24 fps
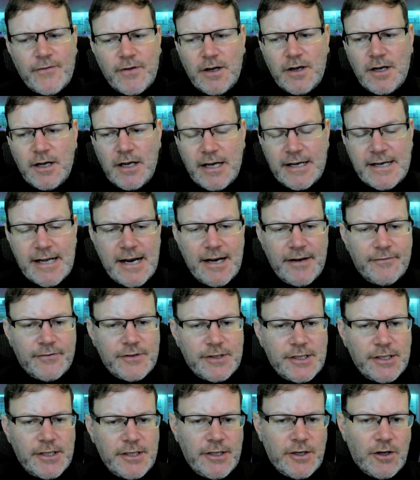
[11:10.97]
an
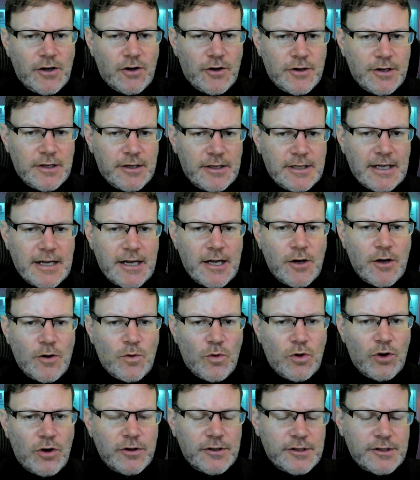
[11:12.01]
NFT on a layer 1,